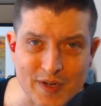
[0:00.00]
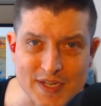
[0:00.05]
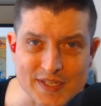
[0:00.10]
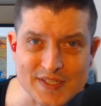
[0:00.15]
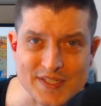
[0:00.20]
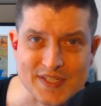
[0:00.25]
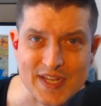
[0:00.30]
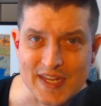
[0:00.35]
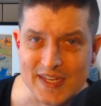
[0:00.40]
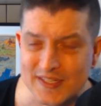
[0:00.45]

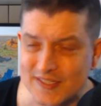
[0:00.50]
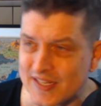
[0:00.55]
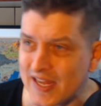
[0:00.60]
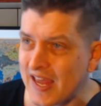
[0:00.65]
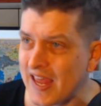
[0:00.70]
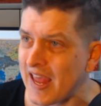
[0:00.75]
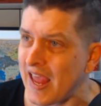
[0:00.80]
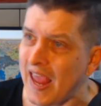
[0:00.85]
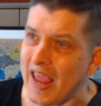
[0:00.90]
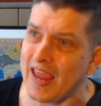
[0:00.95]
sakes.
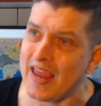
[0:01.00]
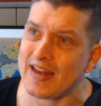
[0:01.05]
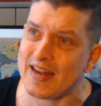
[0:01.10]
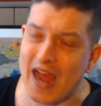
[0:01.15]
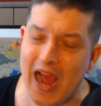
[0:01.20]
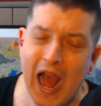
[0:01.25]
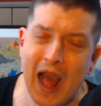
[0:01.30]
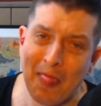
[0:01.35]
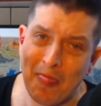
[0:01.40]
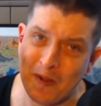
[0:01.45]
And
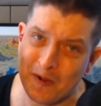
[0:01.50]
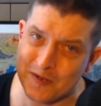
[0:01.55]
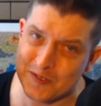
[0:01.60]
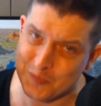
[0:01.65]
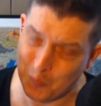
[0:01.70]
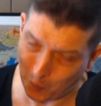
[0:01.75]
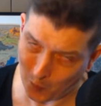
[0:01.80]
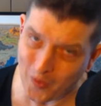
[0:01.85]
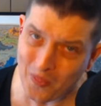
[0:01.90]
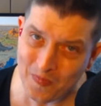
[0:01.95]
there's
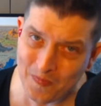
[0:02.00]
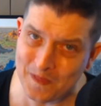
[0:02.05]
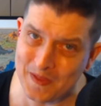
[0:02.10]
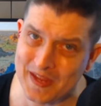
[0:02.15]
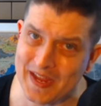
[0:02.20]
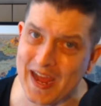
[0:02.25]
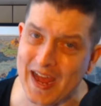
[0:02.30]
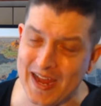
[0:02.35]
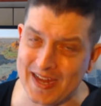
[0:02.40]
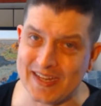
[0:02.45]
one thing
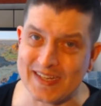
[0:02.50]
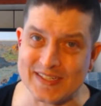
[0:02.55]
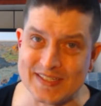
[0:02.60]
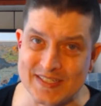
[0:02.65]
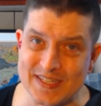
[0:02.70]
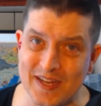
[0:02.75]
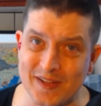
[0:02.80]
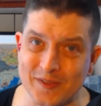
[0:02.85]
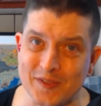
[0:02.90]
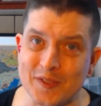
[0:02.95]
I can
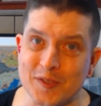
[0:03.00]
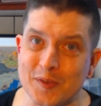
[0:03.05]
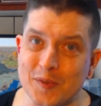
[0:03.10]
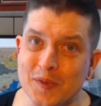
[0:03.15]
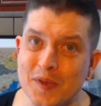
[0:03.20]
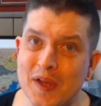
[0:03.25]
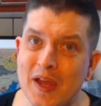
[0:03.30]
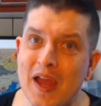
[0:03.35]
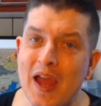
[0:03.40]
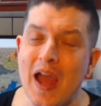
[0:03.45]
tell you.
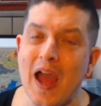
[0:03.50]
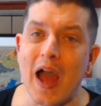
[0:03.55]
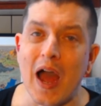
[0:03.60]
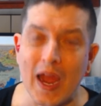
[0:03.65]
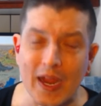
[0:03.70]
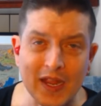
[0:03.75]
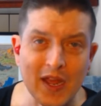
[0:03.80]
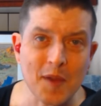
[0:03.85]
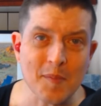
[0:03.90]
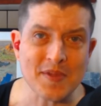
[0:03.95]
I
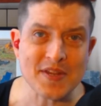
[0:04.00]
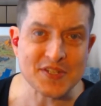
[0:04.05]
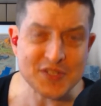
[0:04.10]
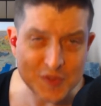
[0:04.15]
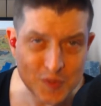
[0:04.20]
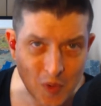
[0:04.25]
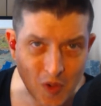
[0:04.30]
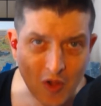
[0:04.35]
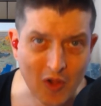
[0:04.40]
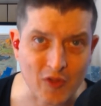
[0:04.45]
come into
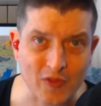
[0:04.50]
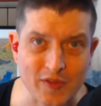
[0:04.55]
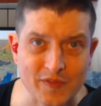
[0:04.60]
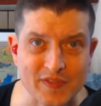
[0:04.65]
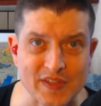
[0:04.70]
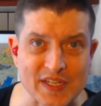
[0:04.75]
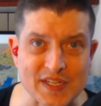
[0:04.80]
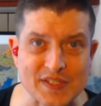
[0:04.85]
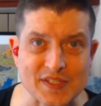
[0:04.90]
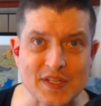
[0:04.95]
all of
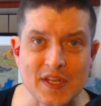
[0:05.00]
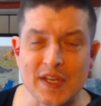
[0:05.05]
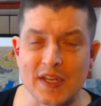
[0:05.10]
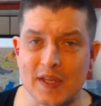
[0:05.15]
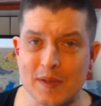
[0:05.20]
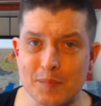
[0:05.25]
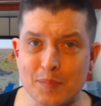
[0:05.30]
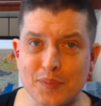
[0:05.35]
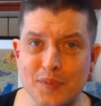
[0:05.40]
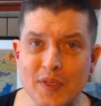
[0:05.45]
these
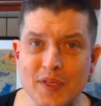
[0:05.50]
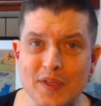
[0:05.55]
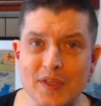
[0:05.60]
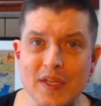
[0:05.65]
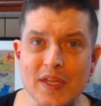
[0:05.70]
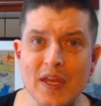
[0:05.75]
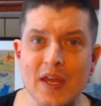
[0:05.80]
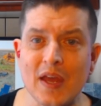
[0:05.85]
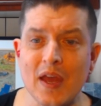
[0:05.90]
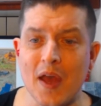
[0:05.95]

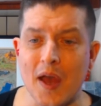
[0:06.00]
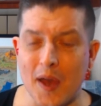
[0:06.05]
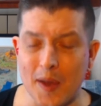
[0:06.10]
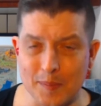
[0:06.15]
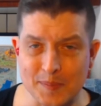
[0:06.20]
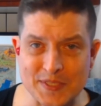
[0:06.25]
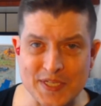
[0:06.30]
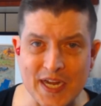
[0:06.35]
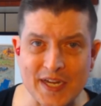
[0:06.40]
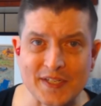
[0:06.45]
completely
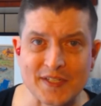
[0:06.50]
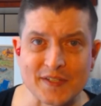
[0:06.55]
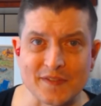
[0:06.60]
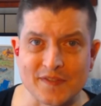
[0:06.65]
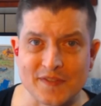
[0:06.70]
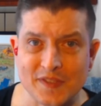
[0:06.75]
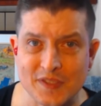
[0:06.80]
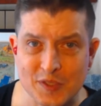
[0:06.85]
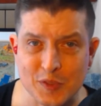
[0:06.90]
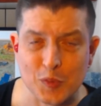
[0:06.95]
objective
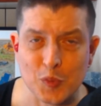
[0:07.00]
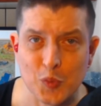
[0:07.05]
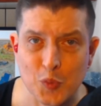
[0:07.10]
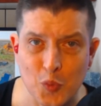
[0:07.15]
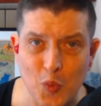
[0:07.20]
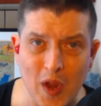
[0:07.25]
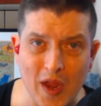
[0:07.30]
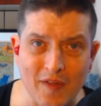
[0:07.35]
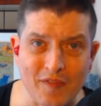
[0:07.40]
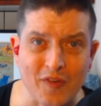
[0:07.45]
to
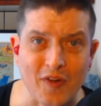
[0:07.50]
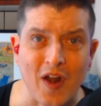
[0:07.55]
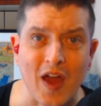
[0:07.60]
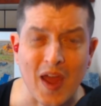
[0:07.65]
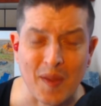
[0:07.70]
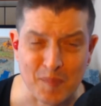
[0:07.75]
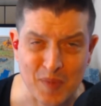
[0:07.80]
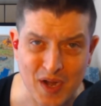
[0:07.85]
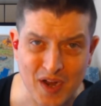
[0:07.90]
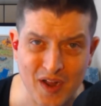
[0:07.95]
whoever
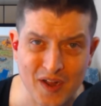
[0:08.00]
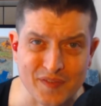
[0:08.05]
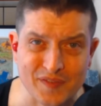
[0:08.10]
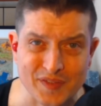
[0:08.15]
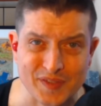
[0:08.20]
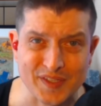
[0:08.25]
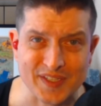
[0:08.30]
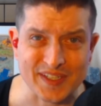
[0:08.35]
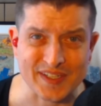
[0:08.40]
I'm covering.